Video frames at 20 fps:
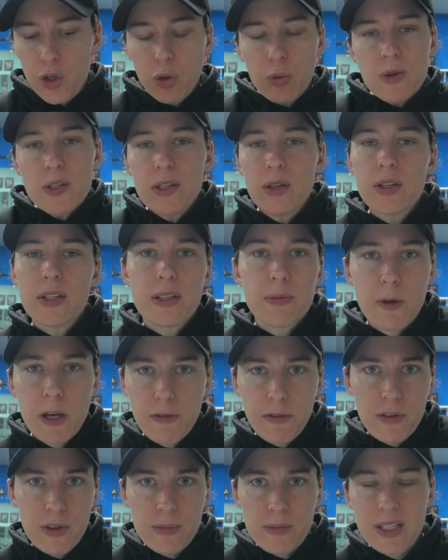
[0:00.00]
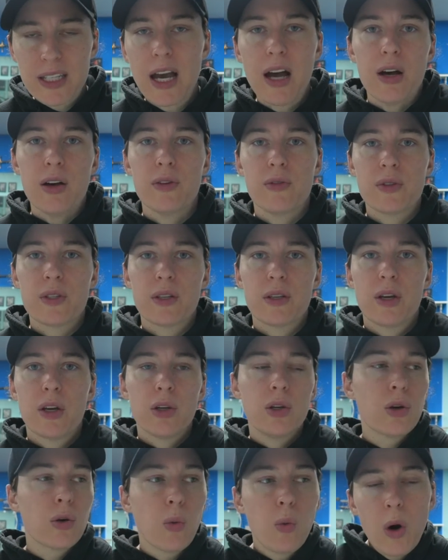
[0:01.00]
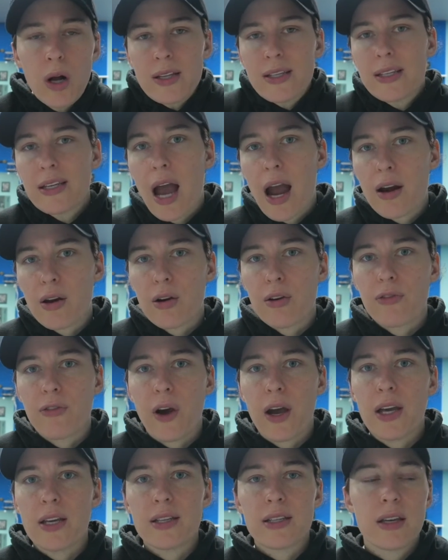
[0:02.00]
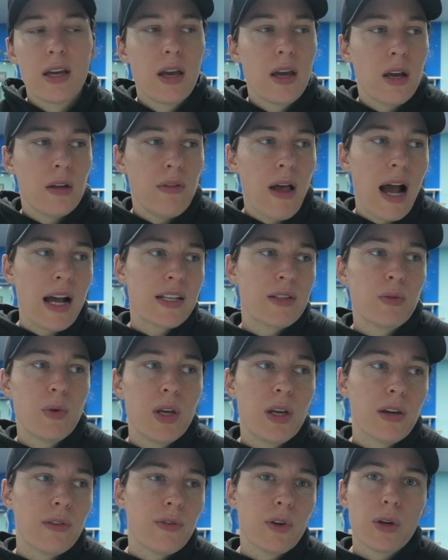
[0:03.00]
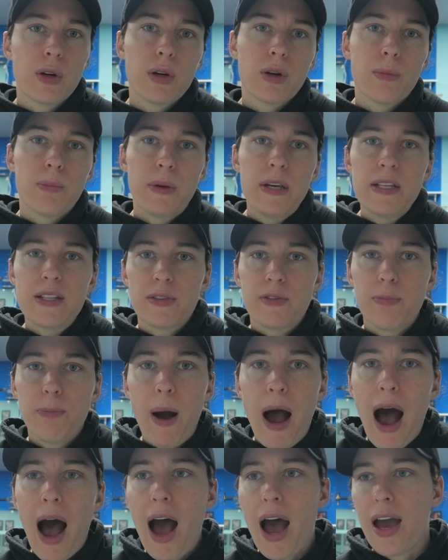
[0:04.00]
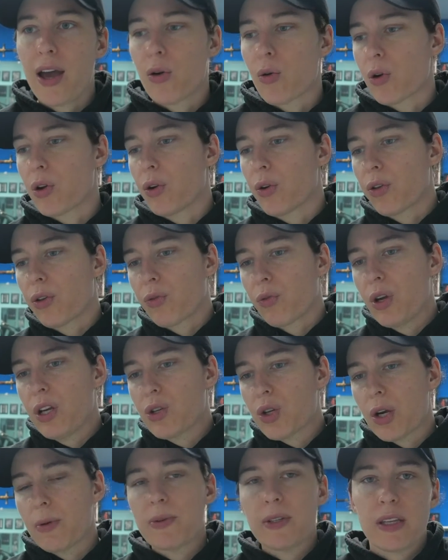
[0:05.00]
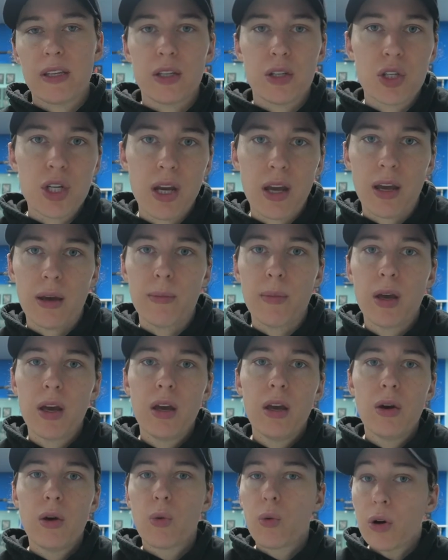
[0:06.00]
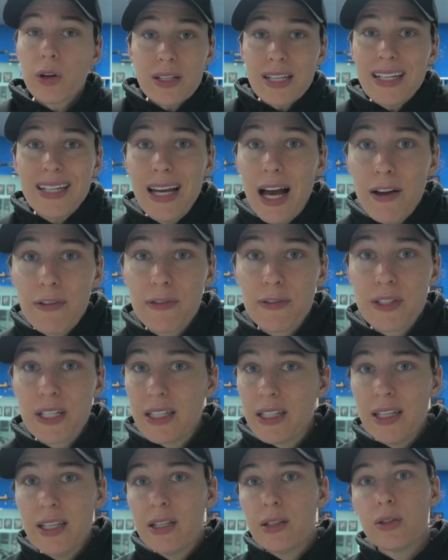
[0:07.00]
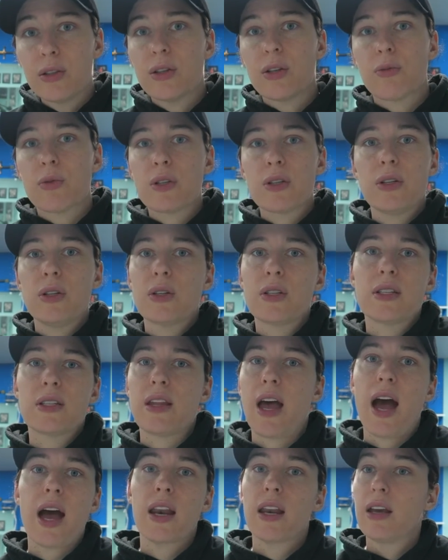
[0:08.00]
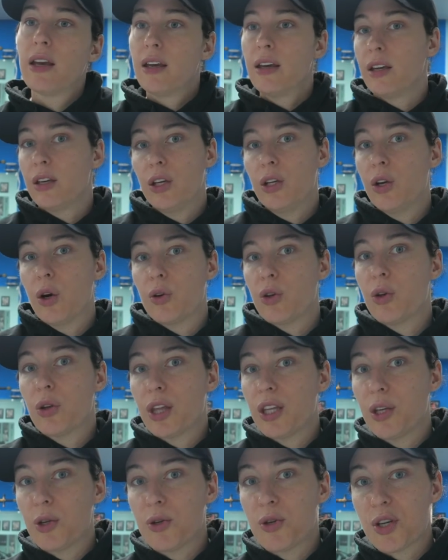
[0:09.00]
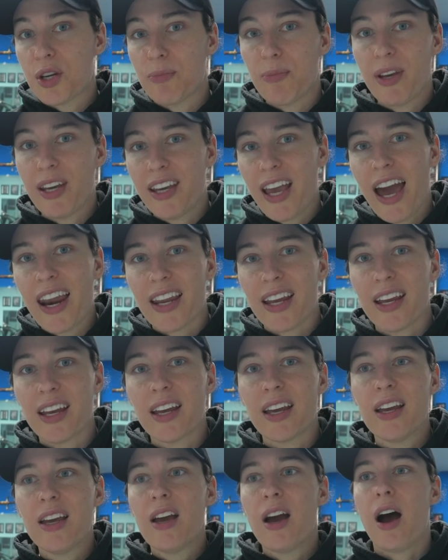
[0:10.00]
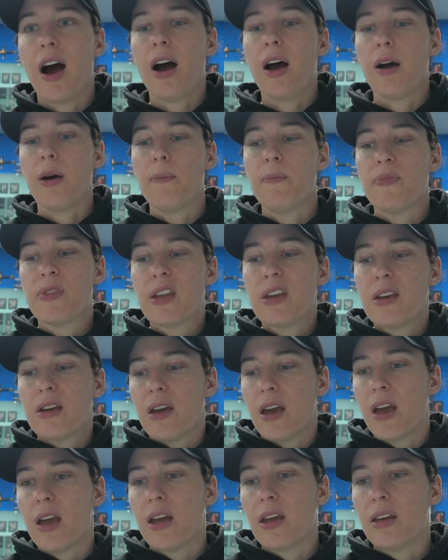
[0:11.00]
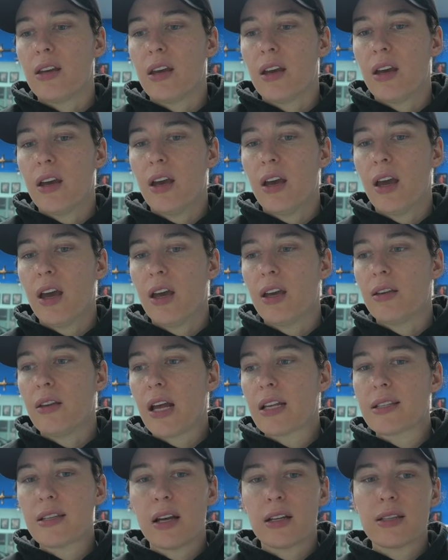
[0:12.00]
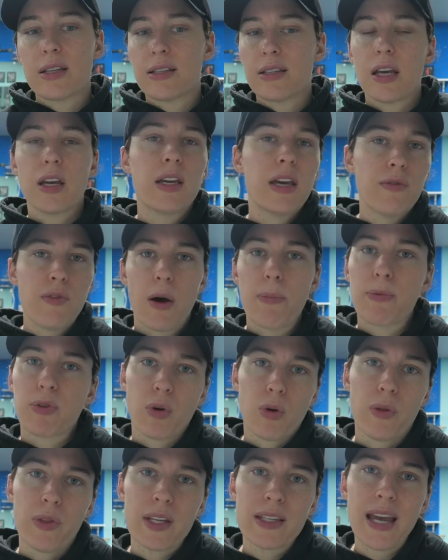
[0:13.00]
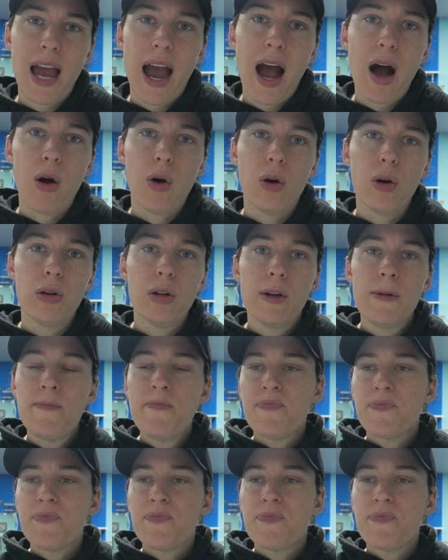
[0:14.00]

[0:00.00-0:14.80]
results speak for themselves. Your one sacrifice last week of your piece of pie or your 3 trips to the gym weren't enough to yield the results that, you think you should be getting. And that's not to say give up, throw in the towel.